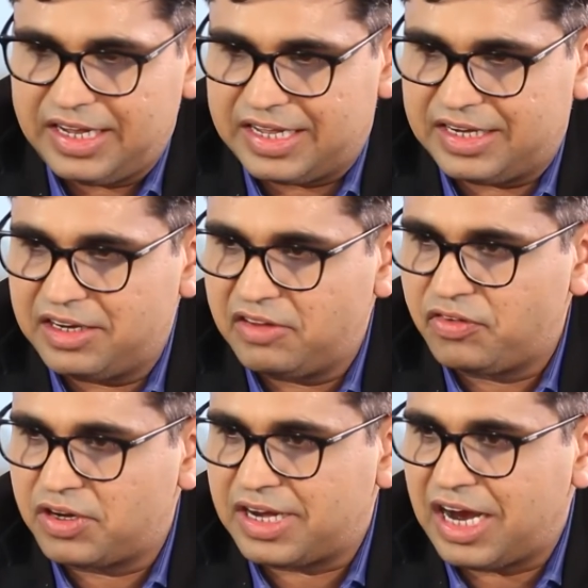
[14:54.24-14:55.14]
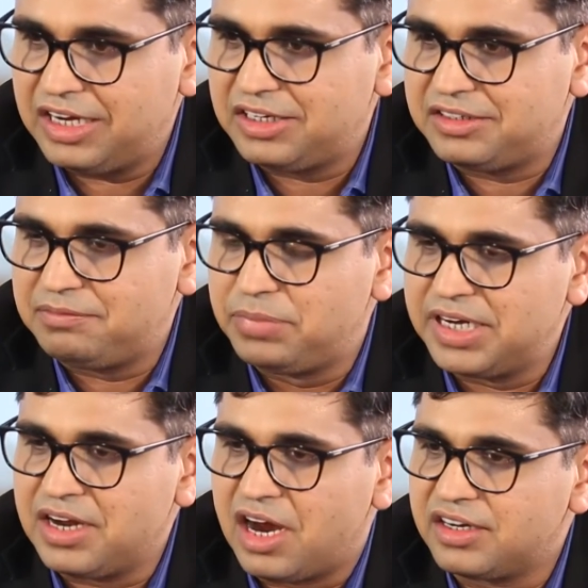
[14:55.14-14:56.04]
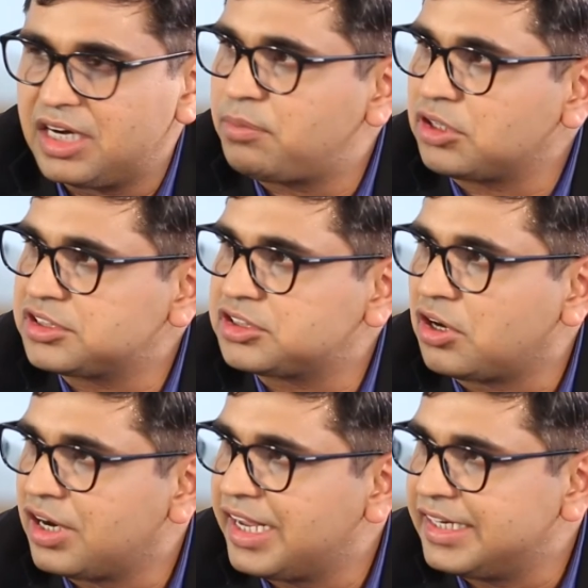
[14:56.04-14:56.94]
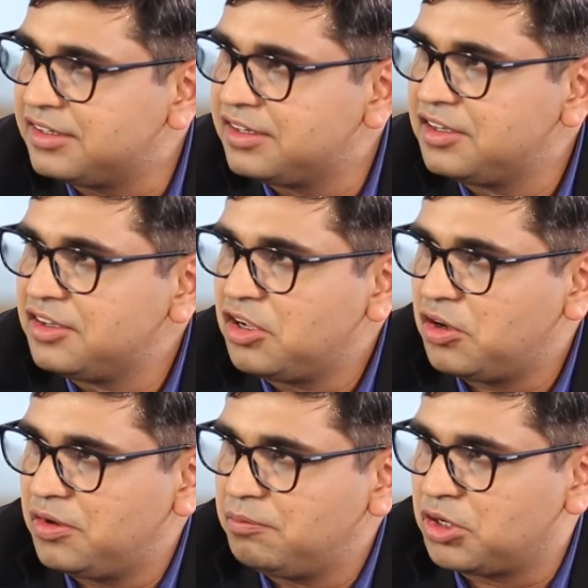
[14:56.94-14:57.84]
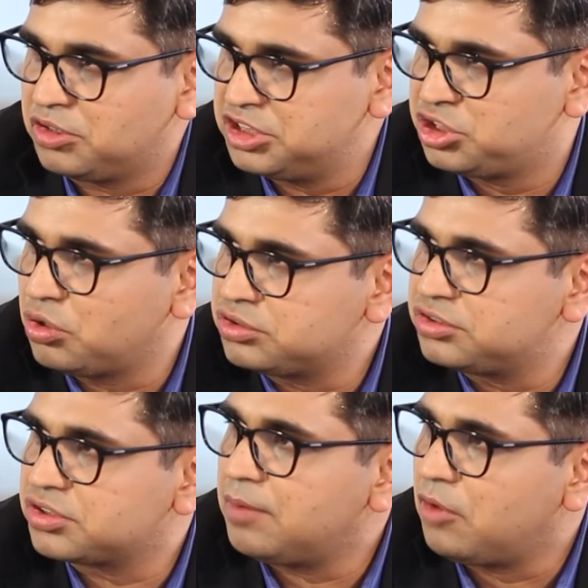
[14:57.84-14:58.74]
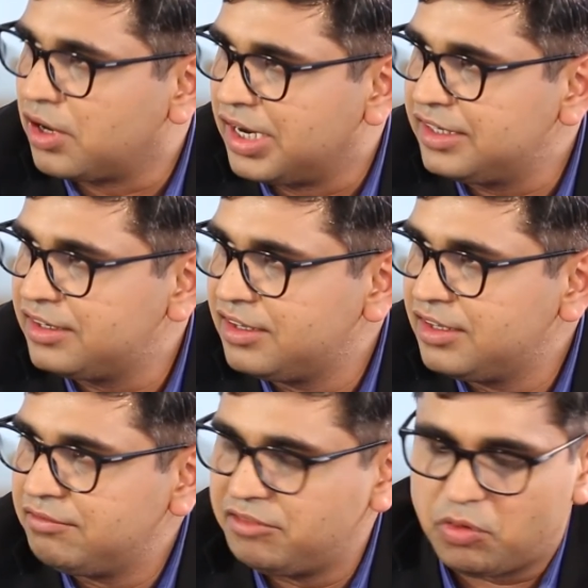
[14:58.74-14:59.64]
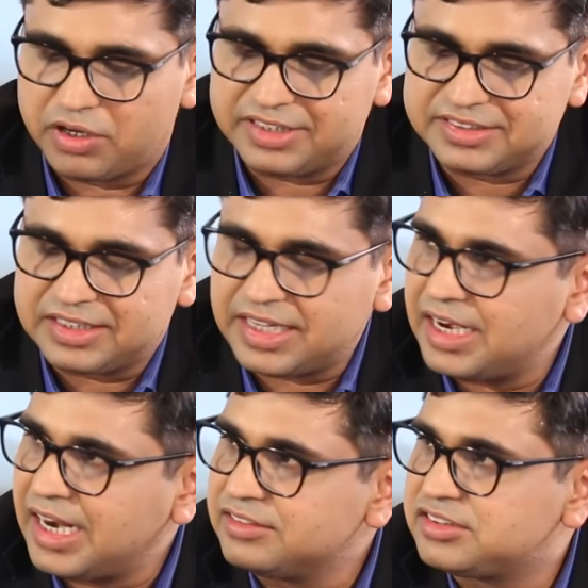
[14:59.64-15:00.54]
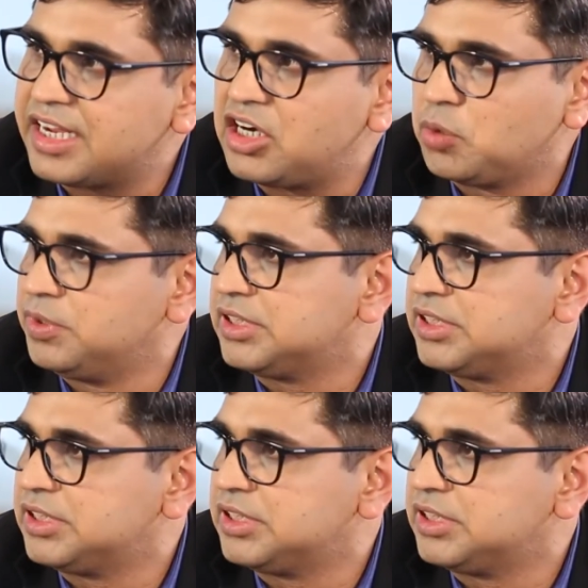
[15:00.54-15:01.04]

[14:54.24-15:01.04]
and if we can't bring 100 processes online because he's chosen to come online, we want his entire life cycle to be